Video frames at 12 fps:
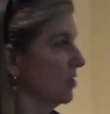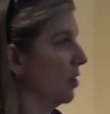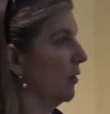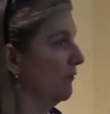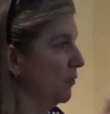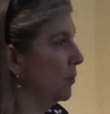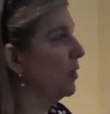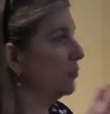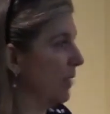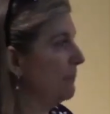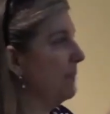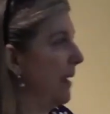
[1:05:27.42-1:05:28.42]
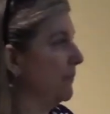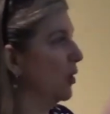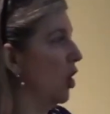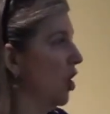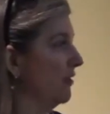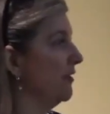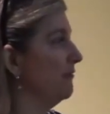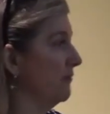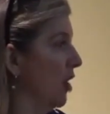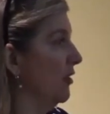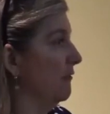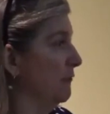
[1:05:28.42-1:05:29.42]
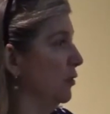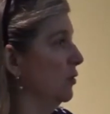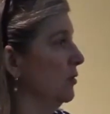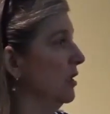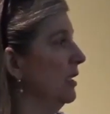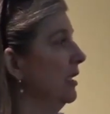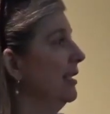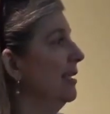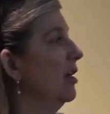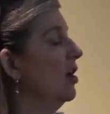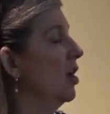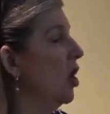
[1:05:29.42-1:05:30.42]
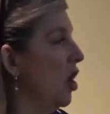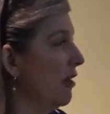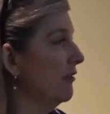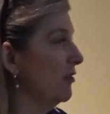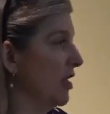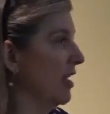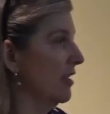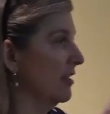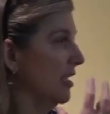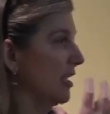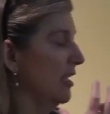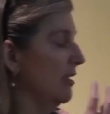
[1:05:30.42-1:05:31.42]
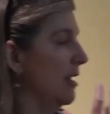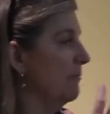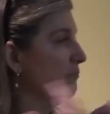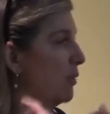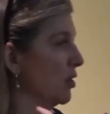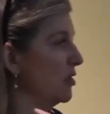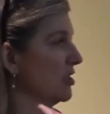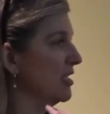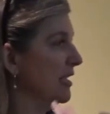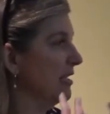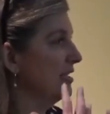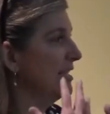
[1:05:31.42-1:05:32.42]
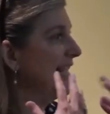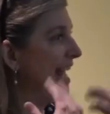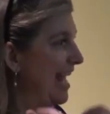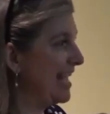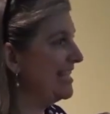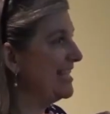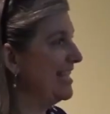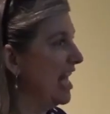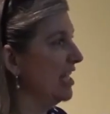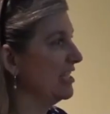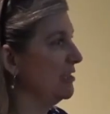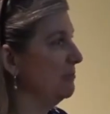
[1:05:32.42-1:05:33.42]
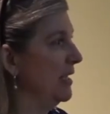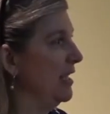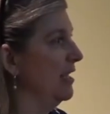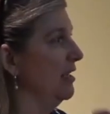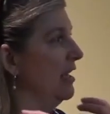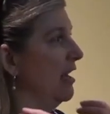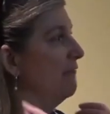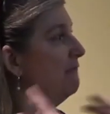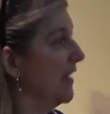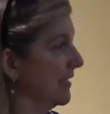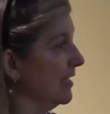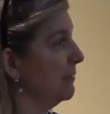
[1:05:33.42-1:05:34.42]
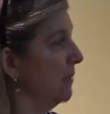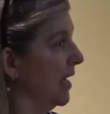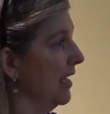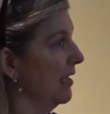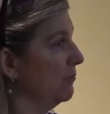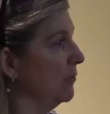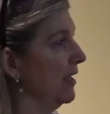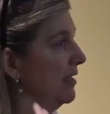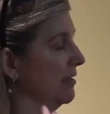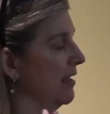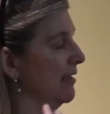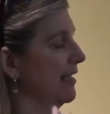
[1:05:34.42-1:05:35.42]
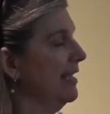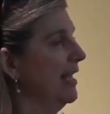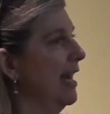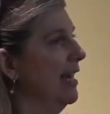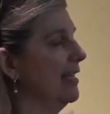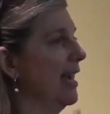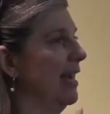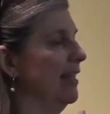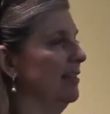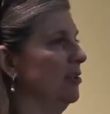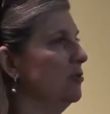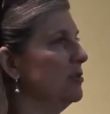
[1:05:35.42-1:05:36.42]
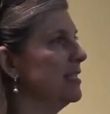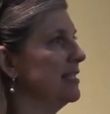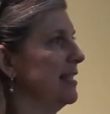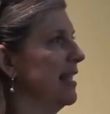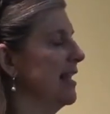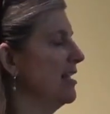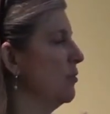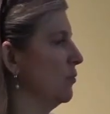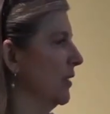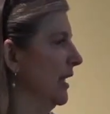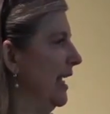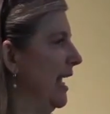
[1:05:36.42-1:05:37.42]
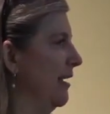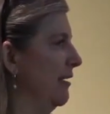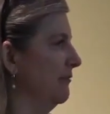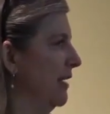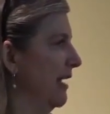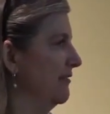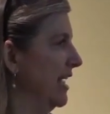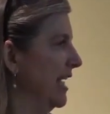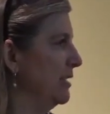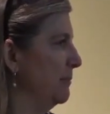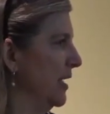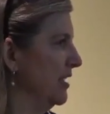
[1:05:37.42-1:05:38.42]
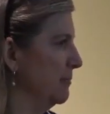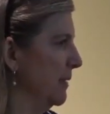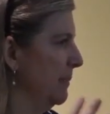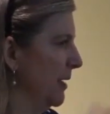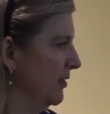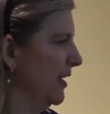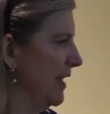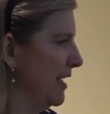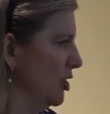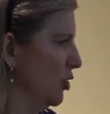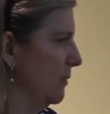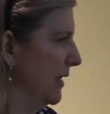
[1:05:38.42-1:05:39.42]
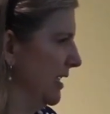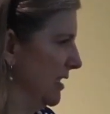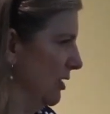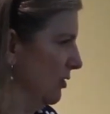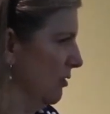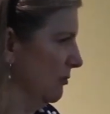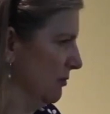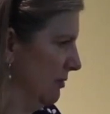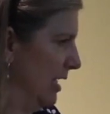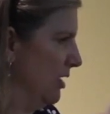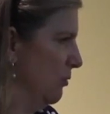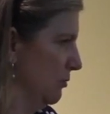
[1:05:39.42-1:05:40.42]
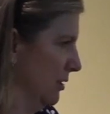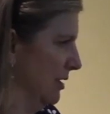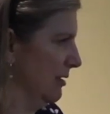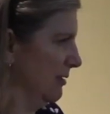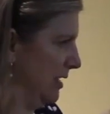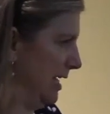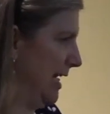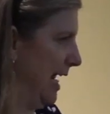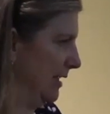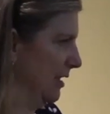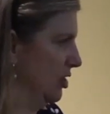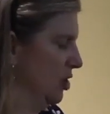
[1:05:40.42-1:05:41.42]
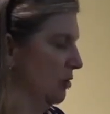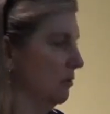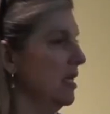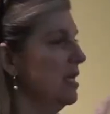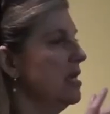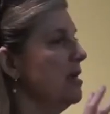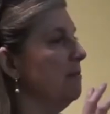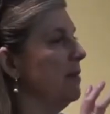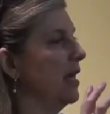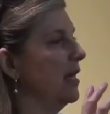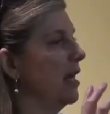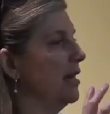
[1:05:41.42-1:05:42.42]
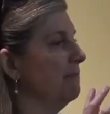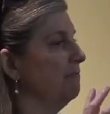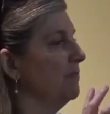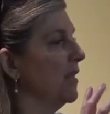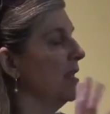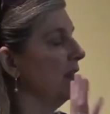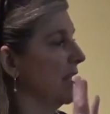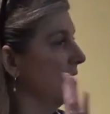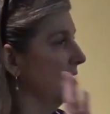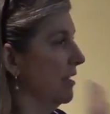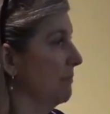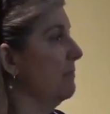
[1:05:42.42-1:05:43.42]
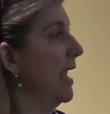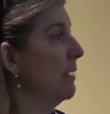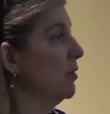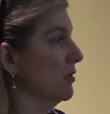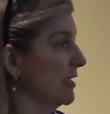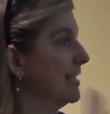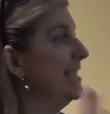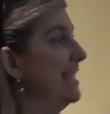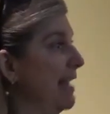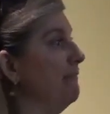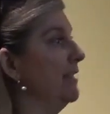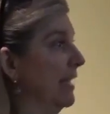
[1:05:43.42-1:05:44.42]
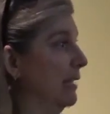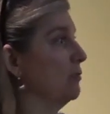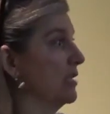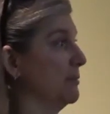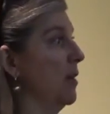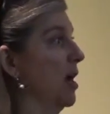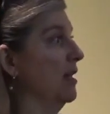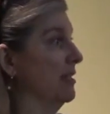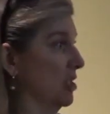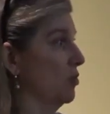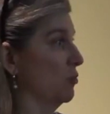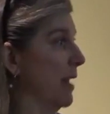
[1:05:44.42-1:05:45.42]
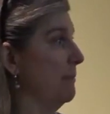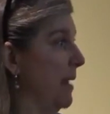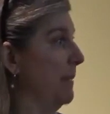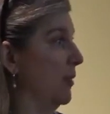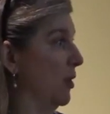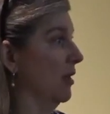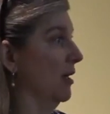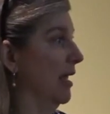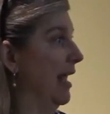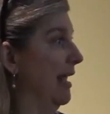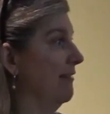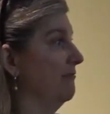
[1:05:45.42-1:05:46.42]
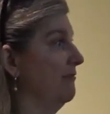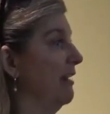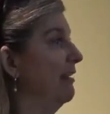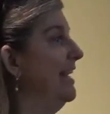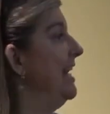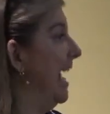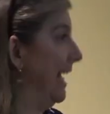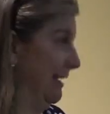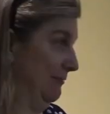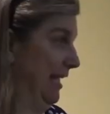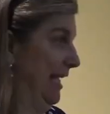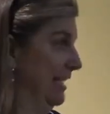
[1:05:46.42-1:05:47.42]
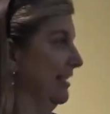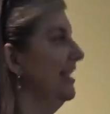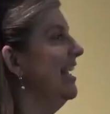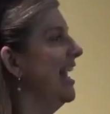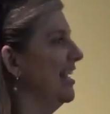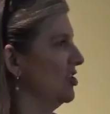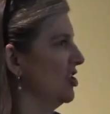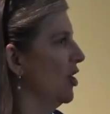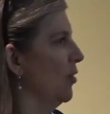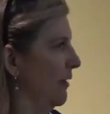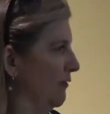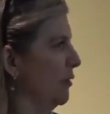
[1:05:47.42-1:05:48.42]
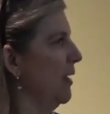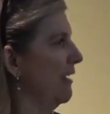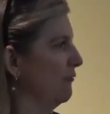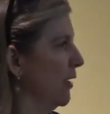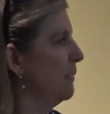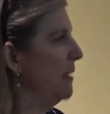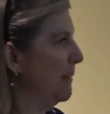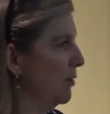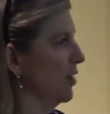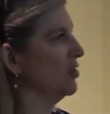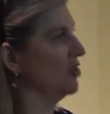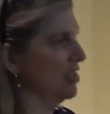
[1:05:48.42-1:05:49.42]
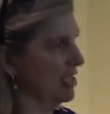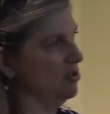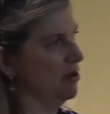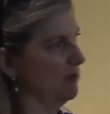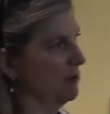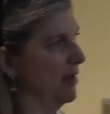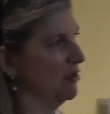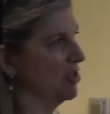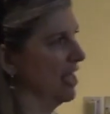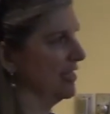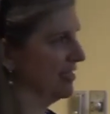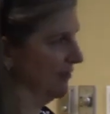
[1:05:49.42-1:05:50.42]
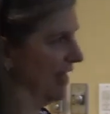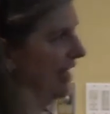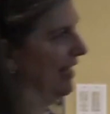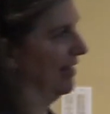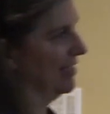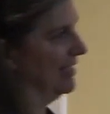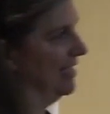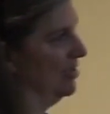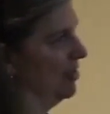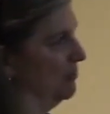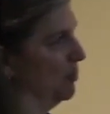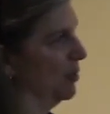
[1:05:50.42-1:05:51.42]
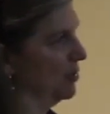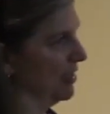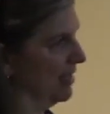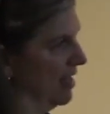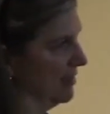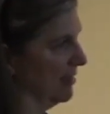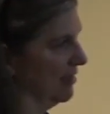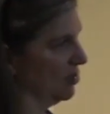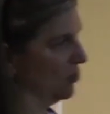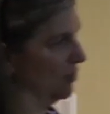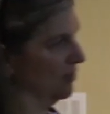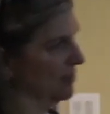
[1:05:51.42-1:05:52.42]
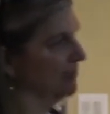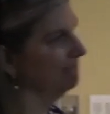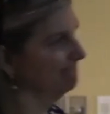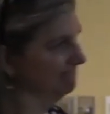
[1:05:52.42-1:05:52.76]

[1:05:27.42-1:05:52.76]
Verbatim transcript: So if you put red pepper on the, on the food, all the, the birds tend not to be affected by it. We, I, I used to say they don't really have, have taste buds, but apparently they do, but they still don't, they don't connect the two. But um, the, the mammals definitely respond to red pepper very negatively. And so if you have red pepper on your seed, you have a better chance of getting the seed to the birds and not to the squirrels.